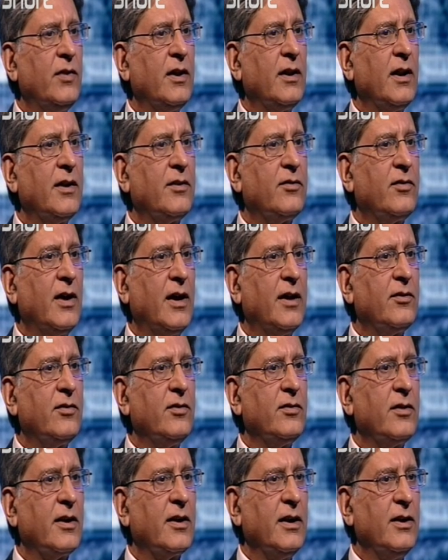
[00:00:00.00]
there are
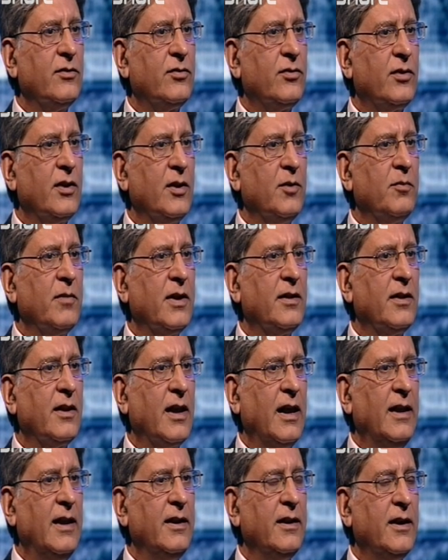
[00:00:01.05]
charges against him and the
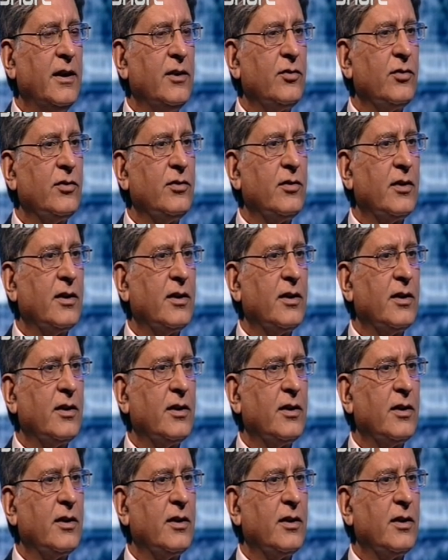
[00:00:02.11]
allegations